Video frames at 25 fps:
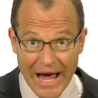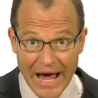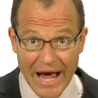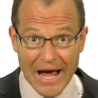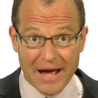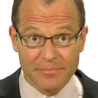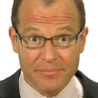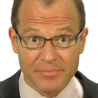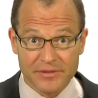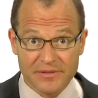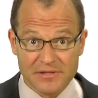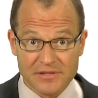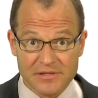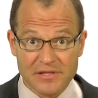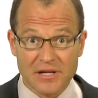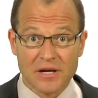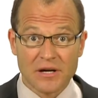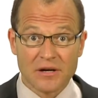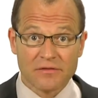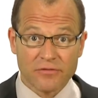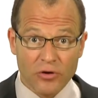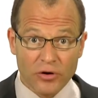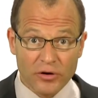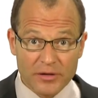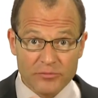you go to bed
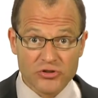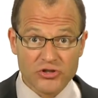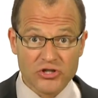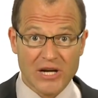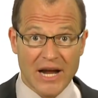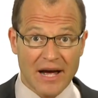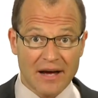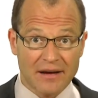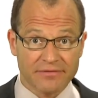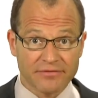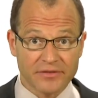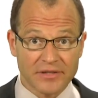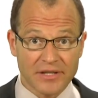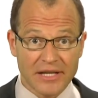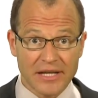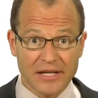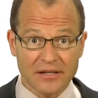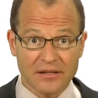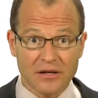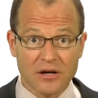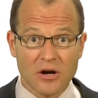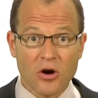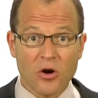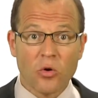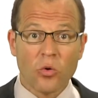or with meals
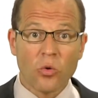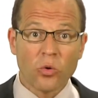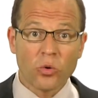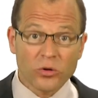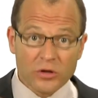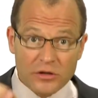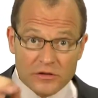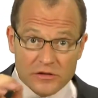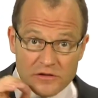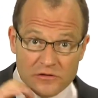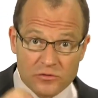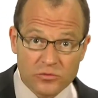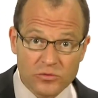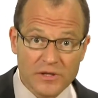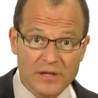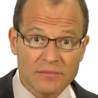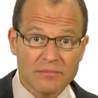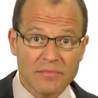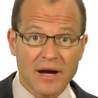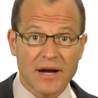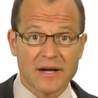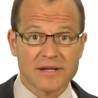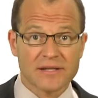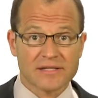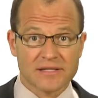we
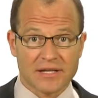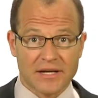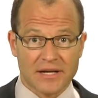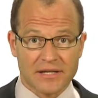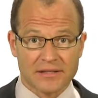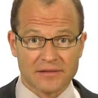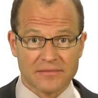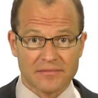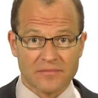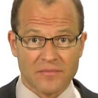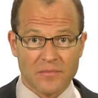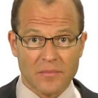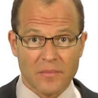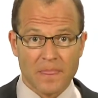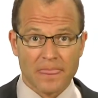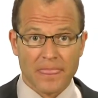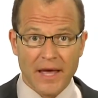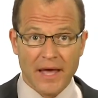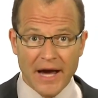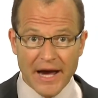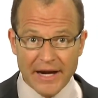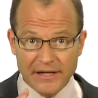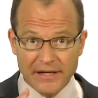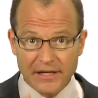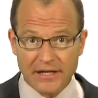recommend an
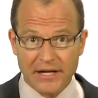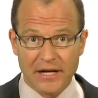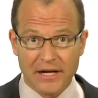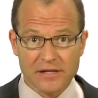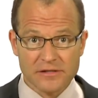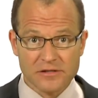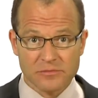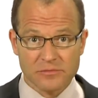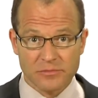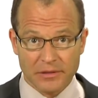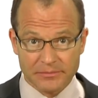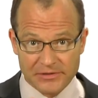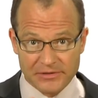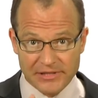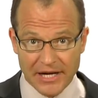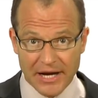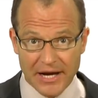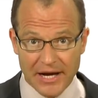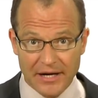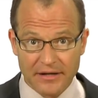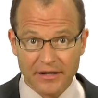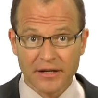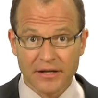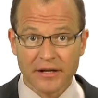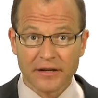intake of one
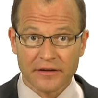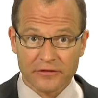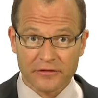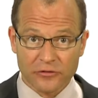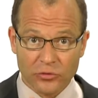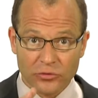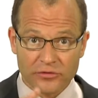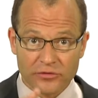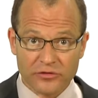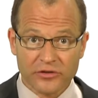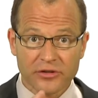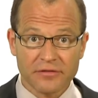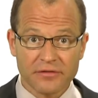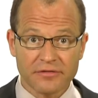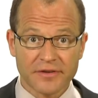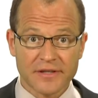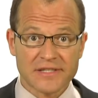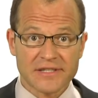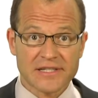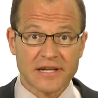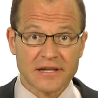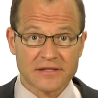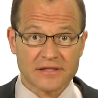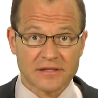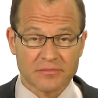calcium tablet every
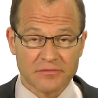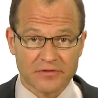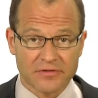day.